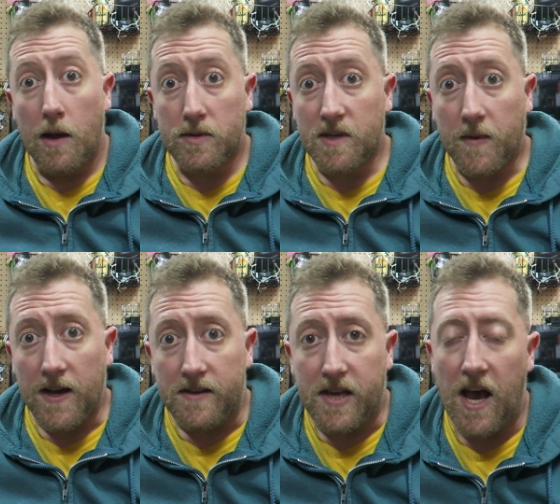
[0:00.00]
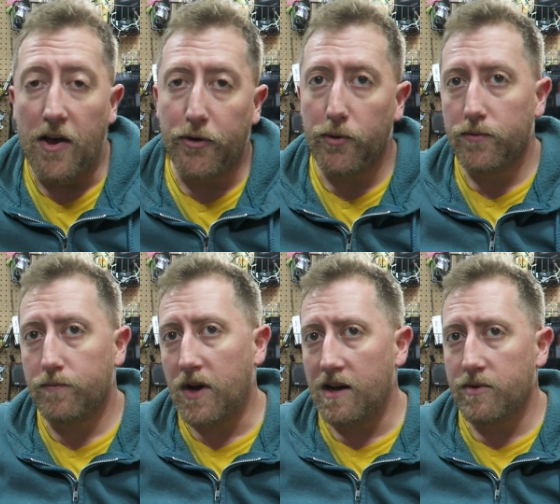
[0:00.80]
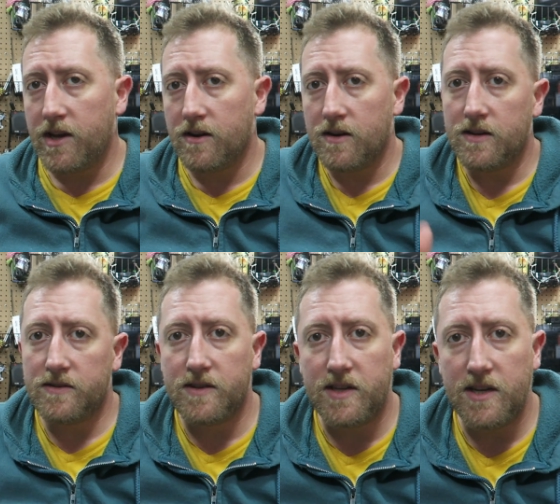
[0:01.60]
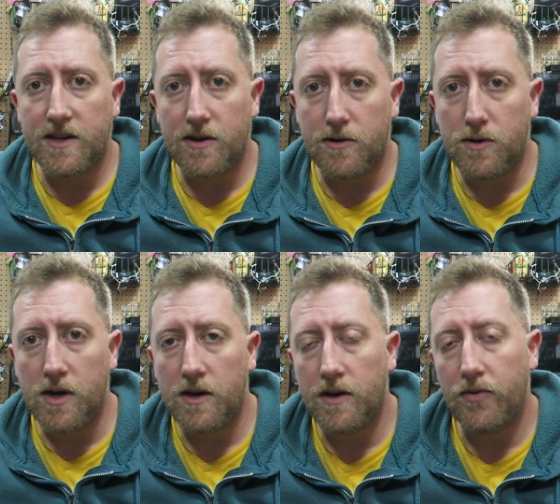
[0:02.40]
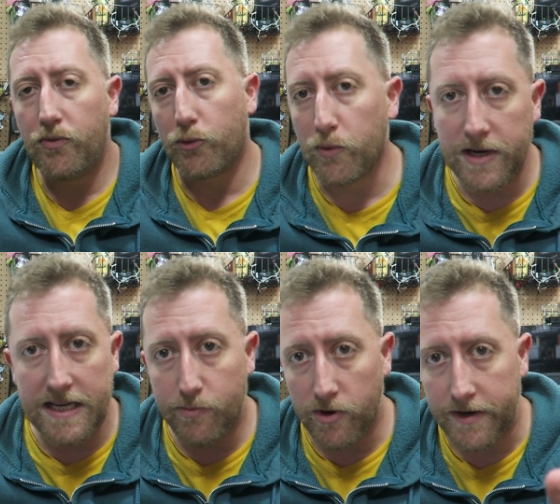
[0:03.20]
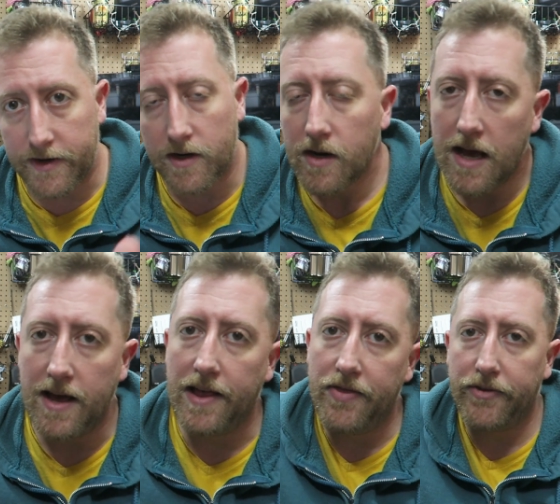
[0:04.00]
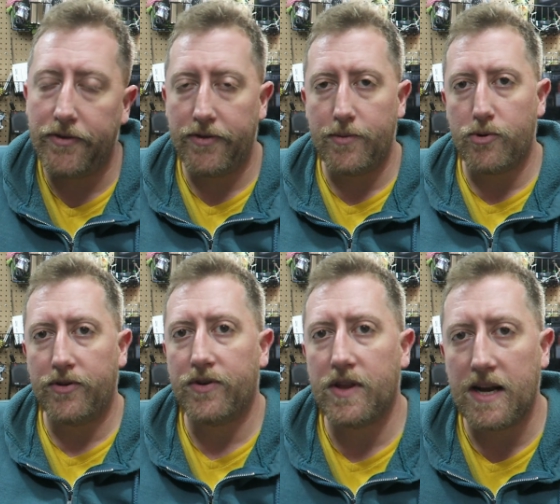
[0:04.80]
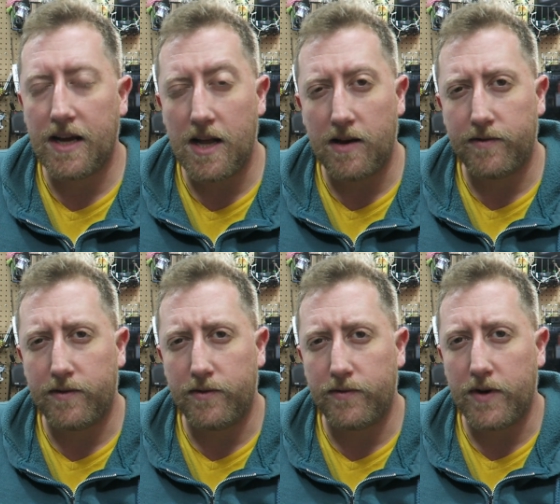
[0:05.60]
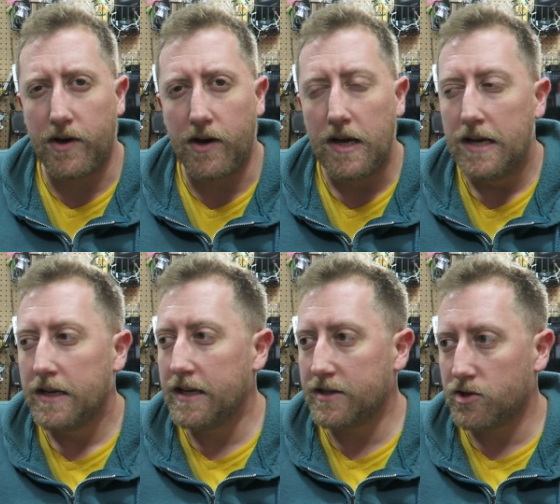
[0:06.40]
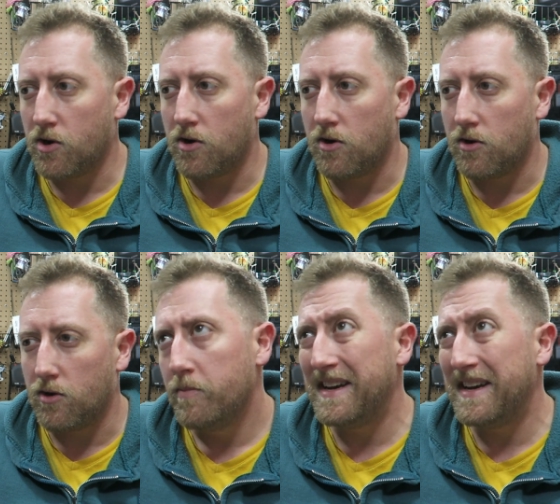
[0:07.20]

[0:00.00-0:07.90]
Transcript: Hey, what's up guys? So behind me here is the TIKO 3D printer, and this is the printer that I got off of Kickstarter.